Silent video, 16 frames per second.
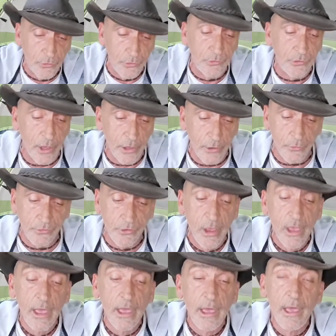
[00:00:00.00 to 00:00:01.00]
through tunnels.
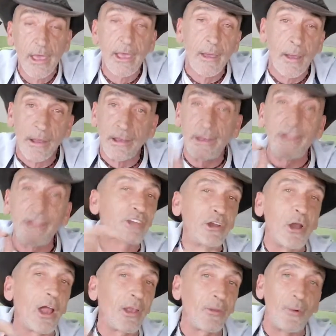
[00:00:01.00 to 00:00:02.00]

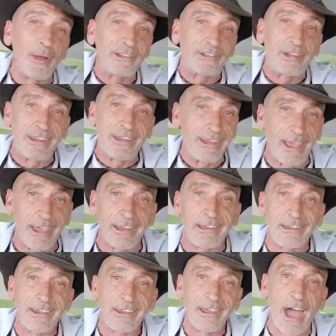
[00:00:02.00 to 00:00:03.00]
Listen all the way to the
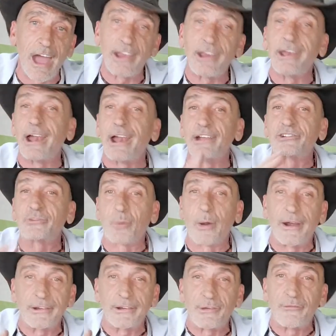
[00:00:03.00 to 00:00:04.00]
end. And I
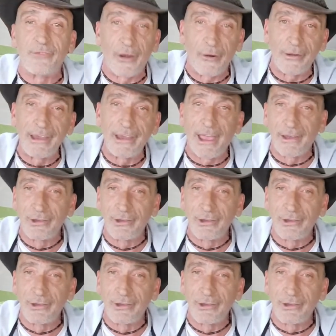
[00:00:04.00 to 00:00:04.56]
swear, at the very